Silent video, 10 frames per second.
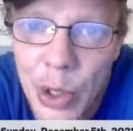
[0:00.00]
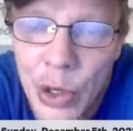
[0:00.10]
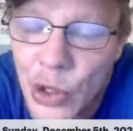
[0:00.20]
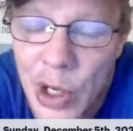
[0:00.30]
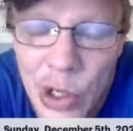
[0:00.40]

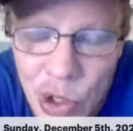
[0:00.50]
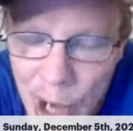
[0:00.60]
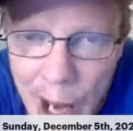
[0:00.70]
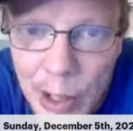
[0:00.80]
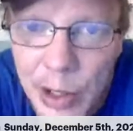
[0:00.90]
is
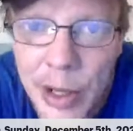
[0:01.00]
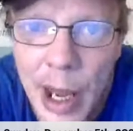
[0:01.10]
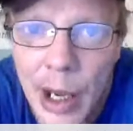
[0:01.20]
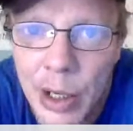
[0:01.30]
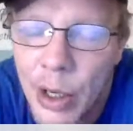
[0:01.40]
exactly
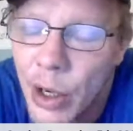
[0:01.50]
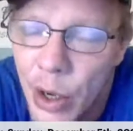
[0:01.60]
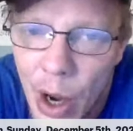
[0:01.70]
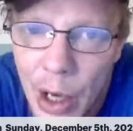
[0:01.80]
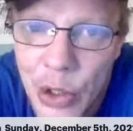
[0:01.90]
that,
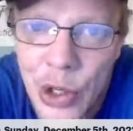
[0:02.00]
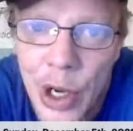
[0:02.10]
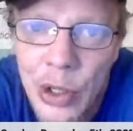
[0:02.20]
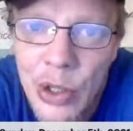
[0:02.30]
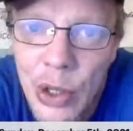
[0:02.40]

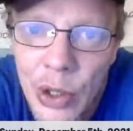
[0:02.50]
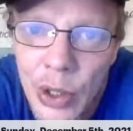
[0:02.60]
nonsense.